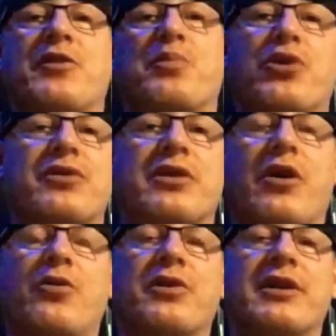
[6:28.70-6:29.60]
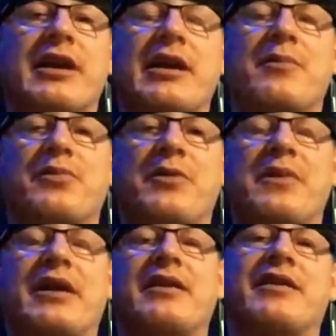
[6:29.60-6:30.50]
protocol we're going to
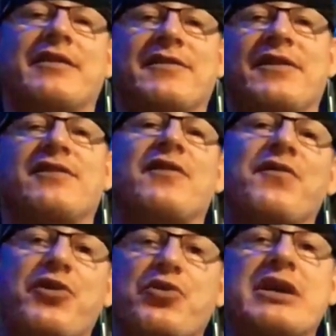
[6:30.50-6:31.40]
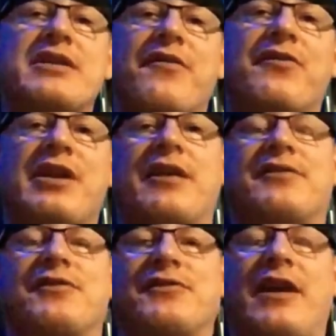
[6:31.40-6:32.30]
implement consists of 3 different
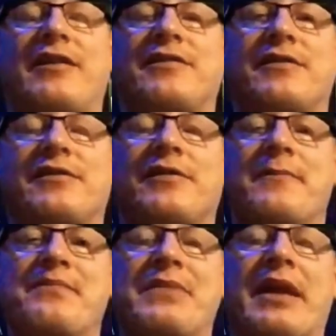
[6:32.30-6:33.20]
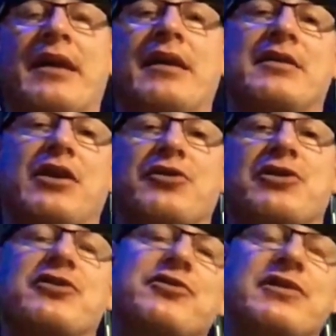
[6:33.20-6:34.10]
exercises. Now you
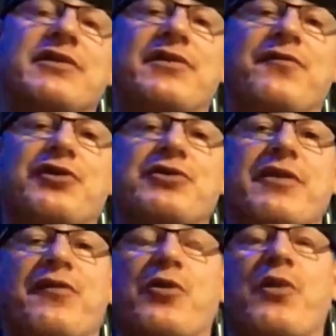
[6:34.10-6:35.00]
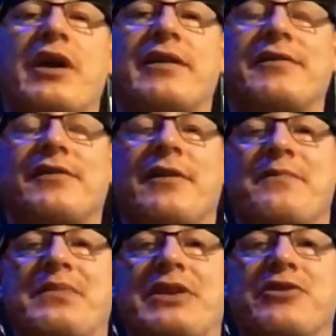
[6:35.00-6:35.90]
can do these a few different ways.
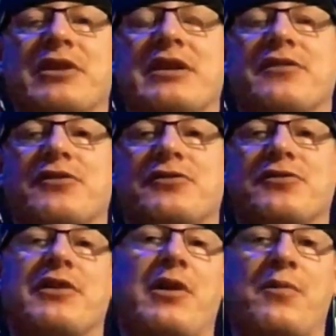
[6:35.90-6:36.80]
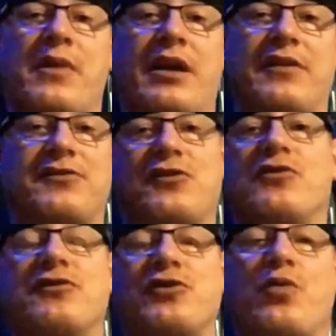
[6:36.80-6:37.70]
You can either do them as soon
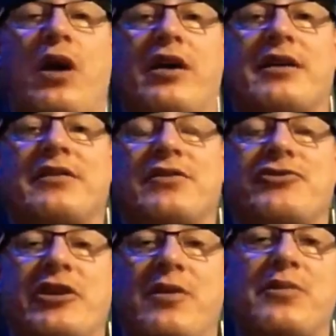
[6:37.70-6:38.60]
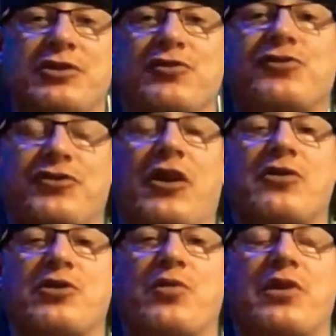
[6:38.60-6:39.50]
as you walk in the gym and you start
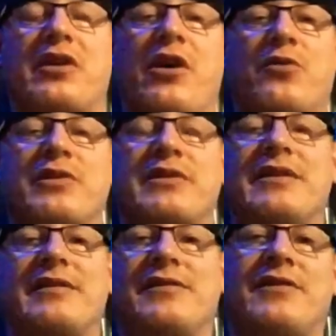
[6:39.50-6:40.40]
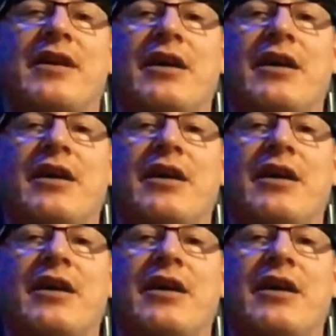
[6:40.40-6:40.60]
your workout with these.